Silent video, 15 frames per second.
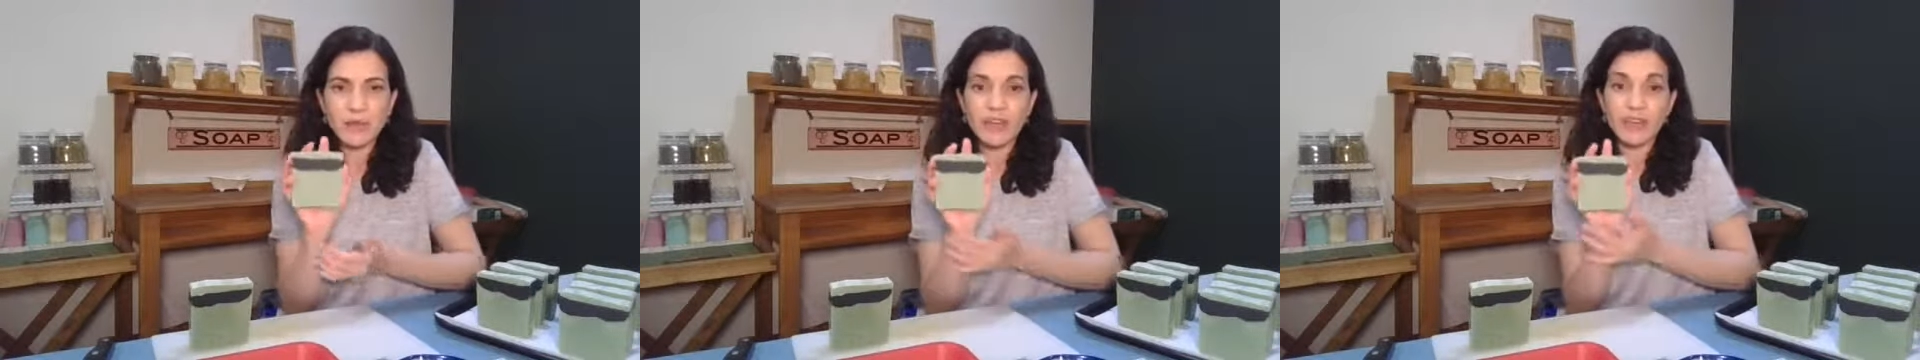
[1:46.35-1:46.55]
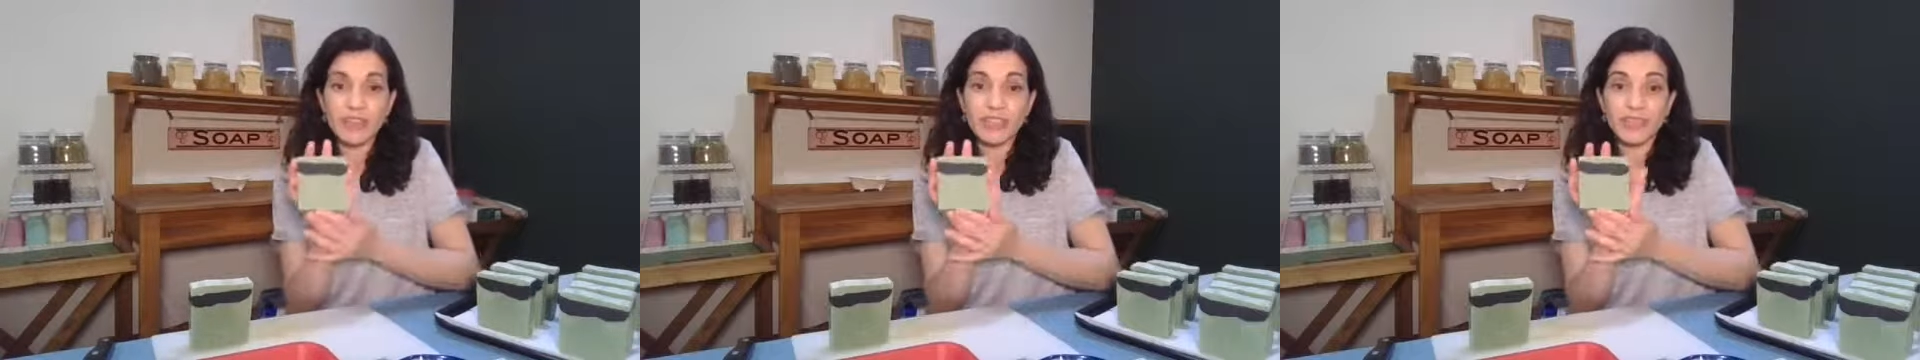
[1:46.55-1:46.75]

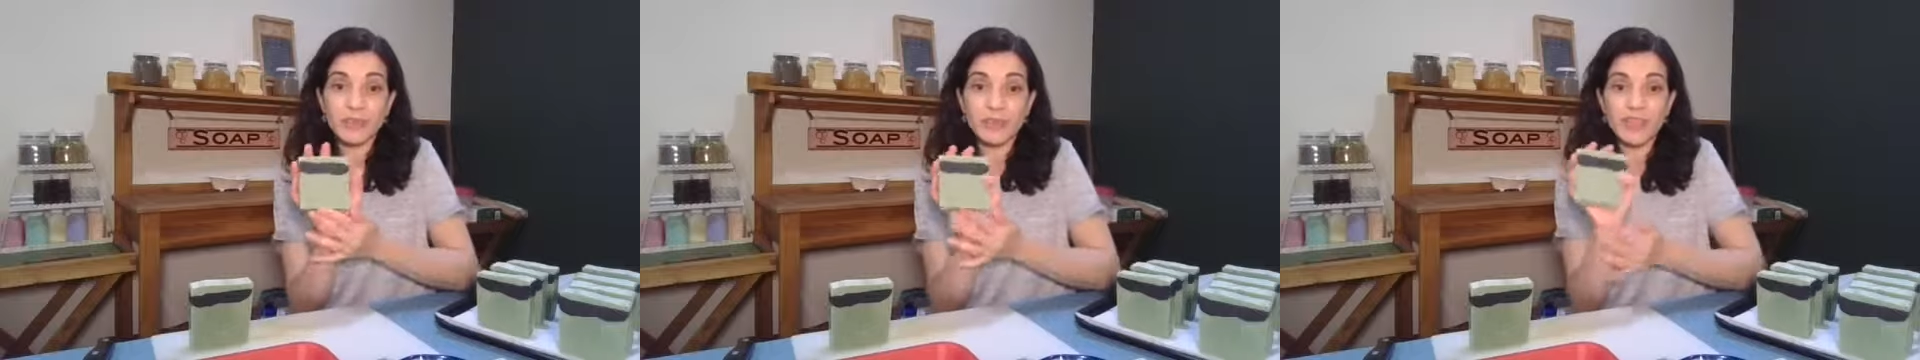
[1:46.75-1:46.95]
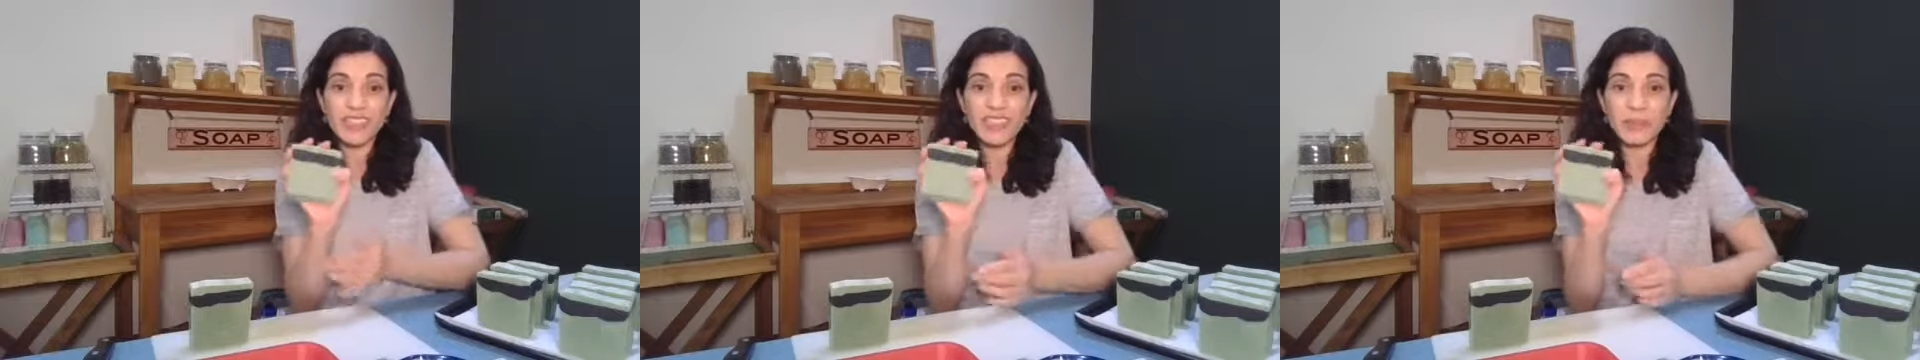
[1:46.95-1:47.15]
weird. It's
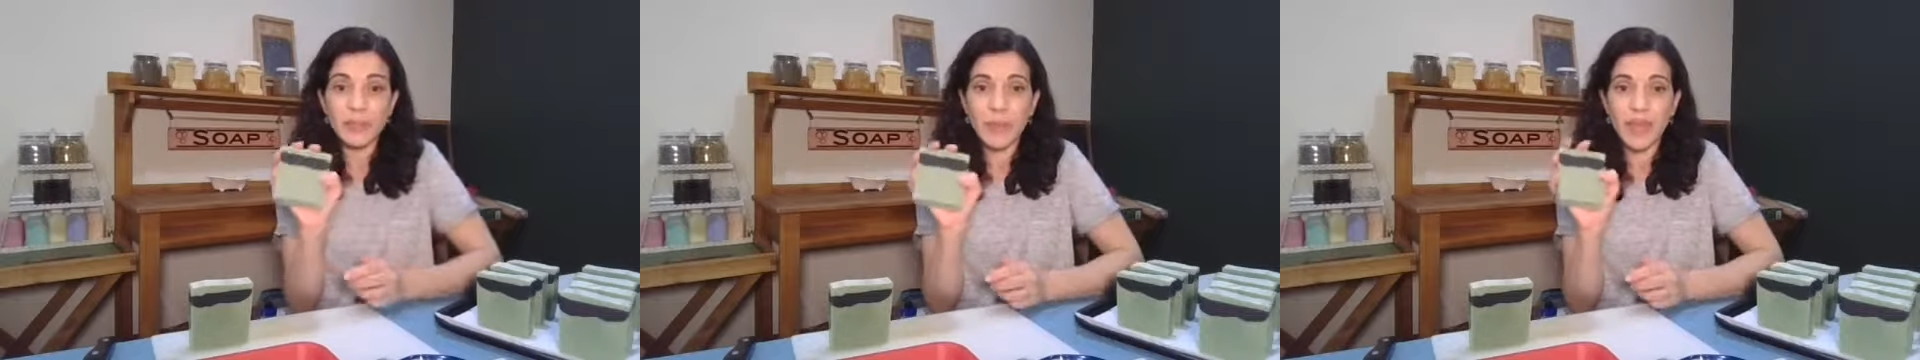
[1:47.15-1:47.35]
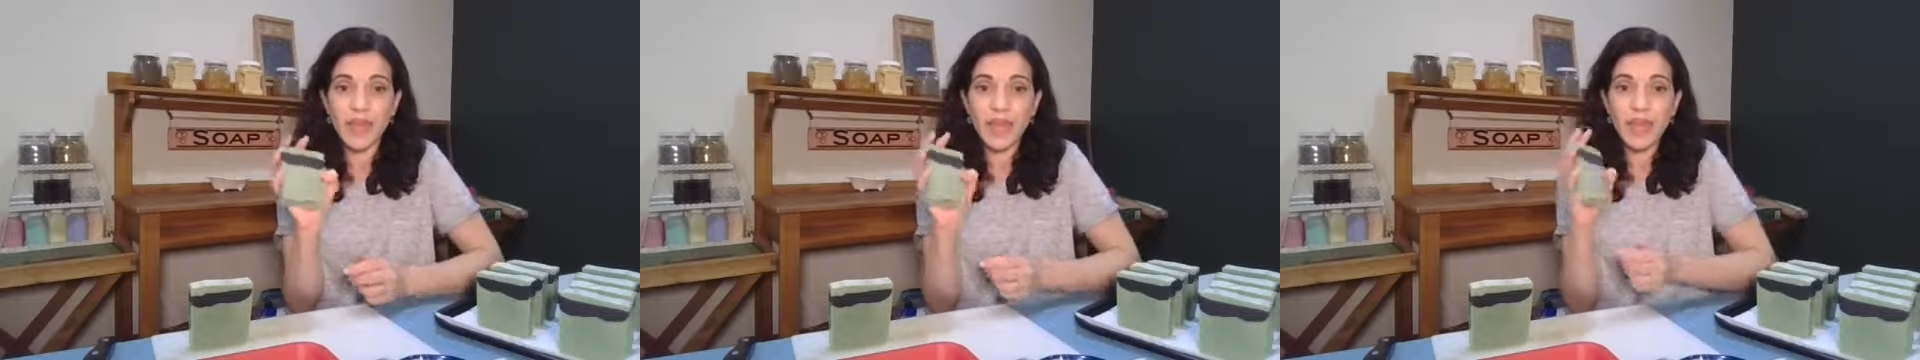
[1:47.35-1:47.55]
really
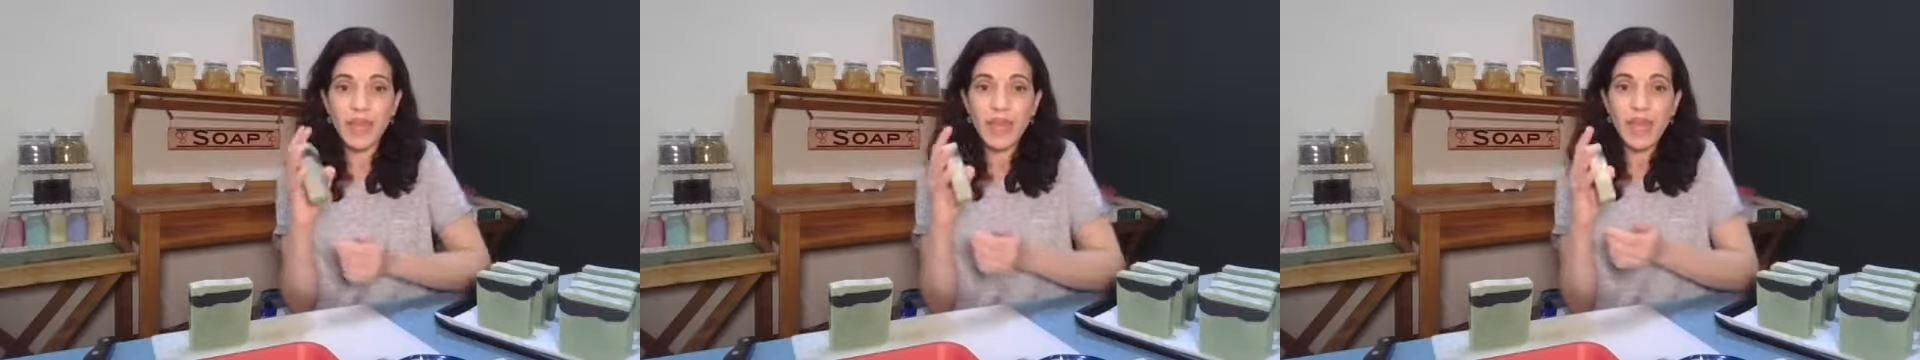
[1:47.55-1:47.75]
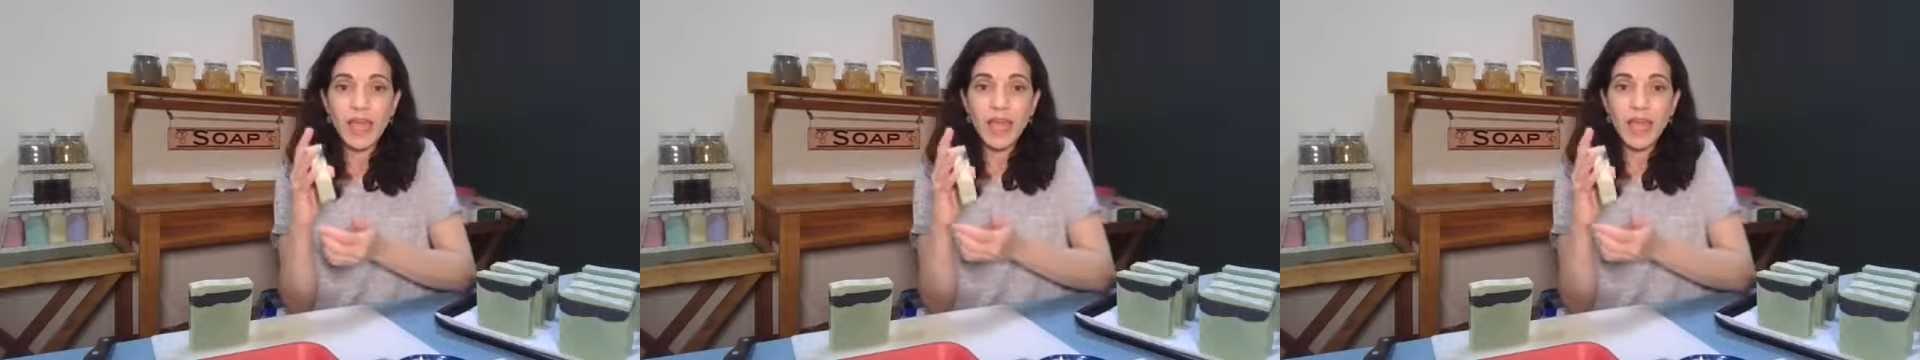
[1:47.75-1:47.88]
big.